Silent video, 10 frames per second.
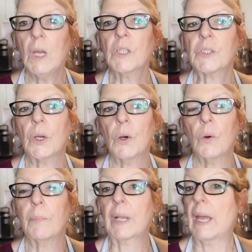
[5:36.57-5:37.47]

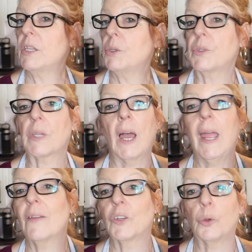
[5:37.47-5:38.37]
So, but I
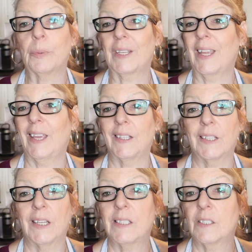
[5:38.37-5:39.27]
haven't opened a can of
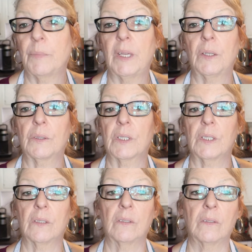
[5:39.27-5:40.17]
diced tomatoes
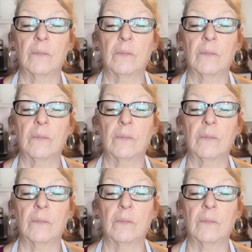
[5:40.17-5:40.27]
in